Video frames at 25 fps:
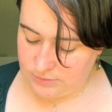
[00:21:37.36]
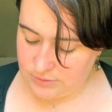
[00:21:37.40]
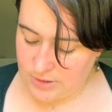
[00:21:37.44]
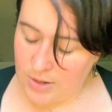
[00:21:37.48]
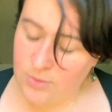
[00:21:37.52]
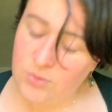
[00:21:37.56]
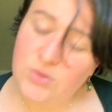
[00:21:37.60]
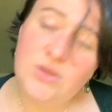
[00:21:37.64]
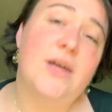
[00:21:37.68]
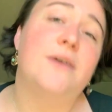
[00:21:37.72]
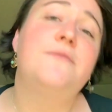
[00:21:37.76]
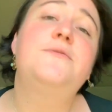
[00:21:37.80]
I
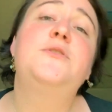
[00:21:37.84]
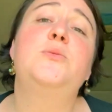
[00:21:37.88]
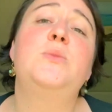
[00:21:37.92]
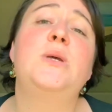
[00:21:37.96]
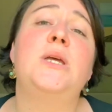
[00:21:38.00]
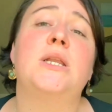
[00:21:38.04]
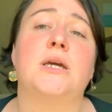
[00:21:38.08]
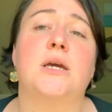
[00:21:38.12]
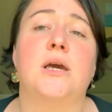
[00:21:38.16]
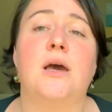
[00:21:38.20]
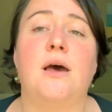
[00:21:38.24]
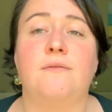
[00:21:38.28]
would love to be
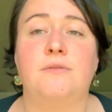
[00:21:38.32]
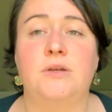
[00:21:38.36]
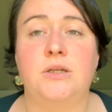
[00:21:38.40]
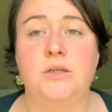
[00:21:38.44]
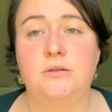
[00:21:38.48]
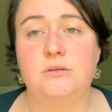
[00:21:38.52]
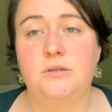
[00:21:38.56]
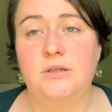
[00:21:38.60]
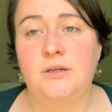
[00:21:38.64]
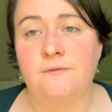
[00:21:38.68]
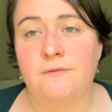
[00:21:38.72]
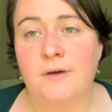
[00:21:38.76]
in a
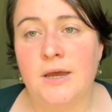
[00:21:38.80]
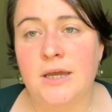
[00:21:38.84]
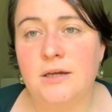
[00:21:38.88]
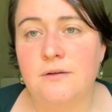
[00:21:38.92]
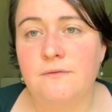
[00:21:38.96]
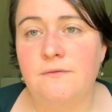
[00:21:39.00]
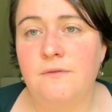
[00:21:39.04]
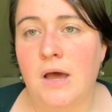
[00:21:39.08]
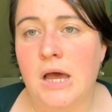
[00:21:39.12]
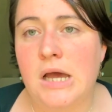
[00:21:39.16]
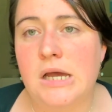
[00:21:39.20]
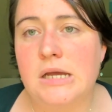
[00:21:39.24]
coven if I
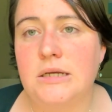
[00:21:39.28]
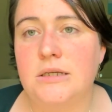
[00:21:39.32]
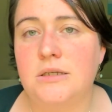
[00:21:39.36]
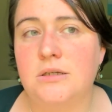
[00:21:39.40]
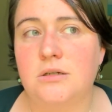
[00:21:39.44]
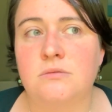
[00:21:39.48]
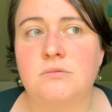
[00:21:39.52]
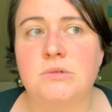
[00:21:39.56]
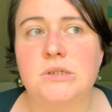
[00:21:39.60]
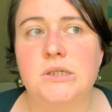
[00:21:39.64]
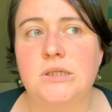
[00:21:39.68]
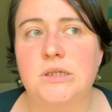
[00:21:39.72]
could find
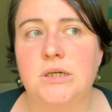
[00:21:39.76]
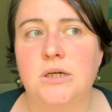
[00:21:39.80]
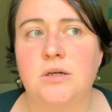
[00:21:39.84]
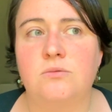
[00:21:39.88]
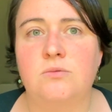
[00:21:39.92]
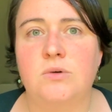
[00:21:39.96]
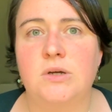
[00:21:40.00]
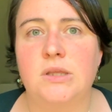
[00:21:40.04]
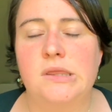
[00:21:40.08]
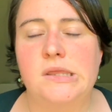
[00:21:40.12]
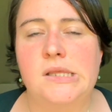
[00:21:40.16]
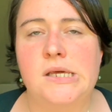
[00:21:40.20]
a really good
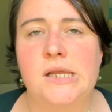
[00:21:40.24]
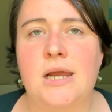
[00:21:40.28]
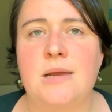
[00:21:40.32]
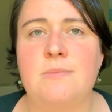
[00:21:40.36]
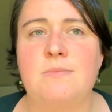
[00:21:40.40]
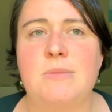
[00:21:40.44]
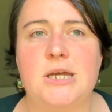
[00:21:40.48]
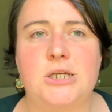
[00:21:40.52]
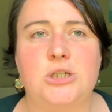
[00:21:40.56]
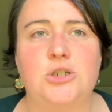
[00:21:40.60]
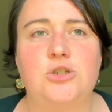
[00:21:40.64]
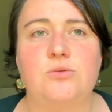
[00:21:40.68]
one that I
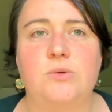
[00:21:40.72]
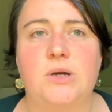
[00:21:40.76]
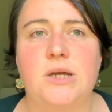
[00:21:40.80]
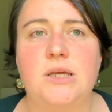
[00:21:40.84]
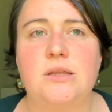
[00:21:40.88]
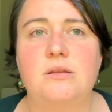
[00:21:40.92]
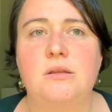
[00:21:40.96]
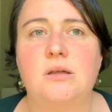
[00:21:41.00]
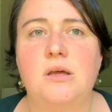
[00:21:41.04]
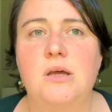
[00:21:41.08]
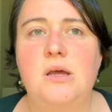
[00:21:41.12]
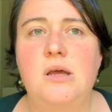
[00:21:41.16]
meshed with.
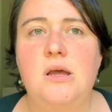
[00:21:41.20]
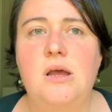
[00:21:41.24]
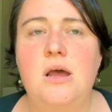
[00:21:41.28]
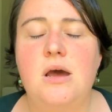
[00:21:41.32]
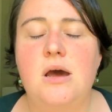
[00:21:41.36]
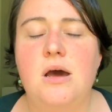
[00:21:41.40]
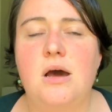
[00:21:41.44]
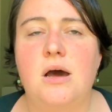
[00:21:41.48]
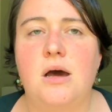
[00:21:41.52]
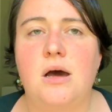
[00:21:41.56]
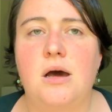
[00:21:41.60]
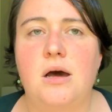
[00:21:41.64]

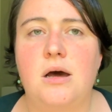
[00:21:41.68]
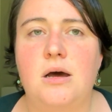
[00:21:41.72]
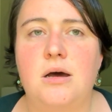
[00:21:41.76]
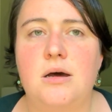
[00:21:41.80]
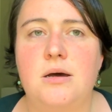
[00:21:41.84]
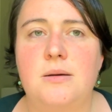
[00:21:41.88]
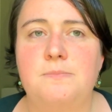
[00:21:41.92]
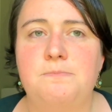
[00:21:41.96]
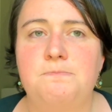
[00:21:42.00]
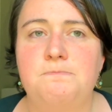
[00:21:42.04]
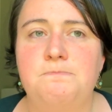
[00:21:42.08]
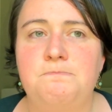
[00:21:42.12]

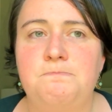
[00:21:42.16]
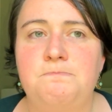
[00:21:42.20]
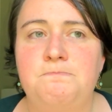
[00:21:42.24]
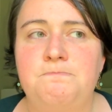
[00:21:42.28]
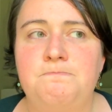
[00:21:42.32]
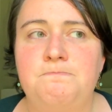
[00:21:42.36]
But